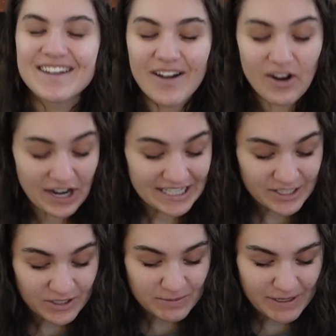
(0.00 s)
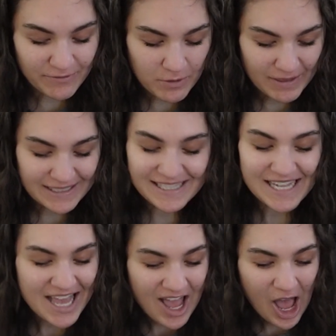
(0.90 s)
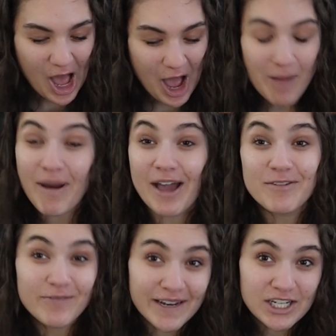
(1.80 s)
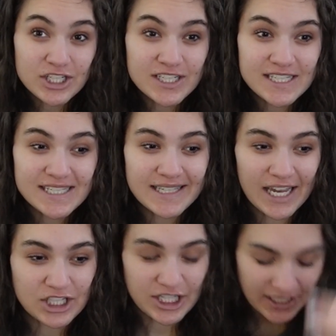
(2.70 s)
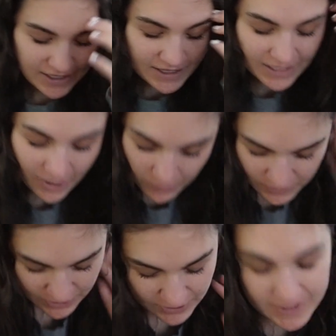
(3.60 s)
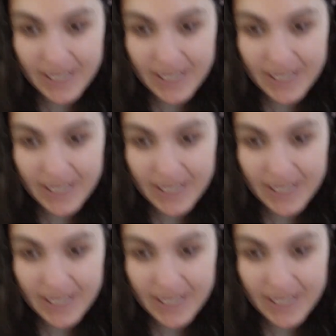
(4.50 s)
All right, so it's been a few months. I finished sketching the coasters.